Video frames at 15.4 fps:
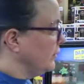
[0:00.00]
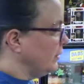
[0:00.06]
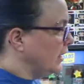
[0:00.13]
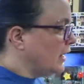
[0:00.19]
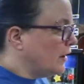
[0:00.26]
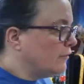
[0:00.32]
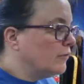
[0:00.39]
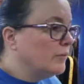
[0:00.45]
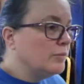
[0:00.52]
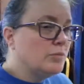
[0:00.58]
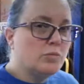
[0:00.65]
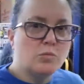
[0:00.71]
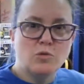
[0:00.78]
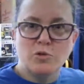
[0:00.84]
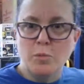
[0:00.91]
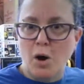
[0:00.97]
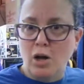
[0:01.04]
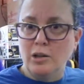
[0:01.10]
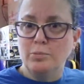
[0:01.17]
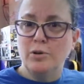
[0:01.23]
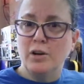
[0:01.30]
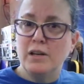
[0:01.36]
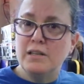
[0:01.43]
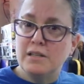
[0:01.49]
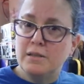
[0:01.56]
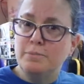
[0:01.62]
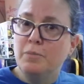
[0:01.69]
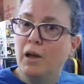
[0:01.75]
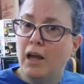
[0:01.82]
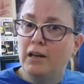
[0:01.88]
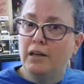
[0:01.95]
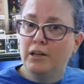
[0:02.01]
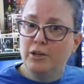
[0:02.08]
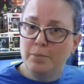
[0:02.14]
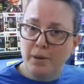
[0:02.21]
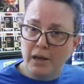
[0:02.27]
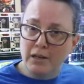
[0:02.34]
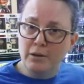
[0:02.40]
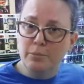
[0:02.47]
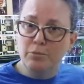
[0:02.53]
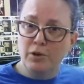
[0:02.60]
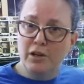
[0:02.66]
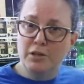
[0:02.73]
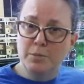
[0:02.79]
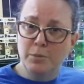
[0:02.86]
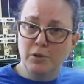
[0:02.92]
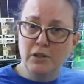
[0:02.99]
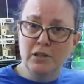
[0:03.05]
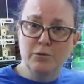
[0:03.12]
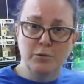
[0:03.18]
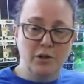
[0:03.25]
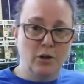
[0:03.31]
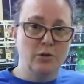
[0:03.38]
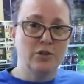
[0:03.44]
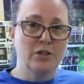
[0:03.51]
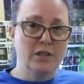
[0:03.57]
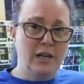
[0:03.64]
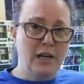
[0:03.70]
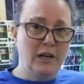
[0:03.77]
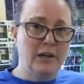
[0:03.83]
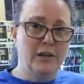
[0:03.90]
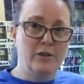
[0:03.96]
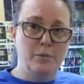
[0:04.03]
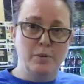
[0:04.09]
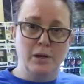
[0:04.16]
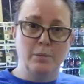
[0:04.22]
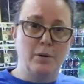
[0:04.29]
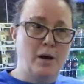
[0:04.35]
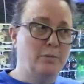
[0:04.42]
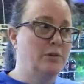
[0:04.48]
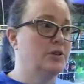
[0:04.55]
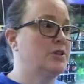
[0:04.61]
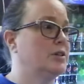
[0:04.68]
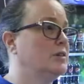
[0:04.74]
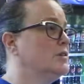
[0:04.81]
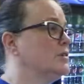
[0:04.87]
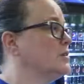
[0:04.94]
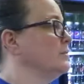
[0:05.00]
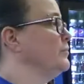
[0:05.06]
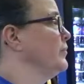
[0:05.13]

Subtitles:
even have small press and independent press books. We don't just carry the big publishers.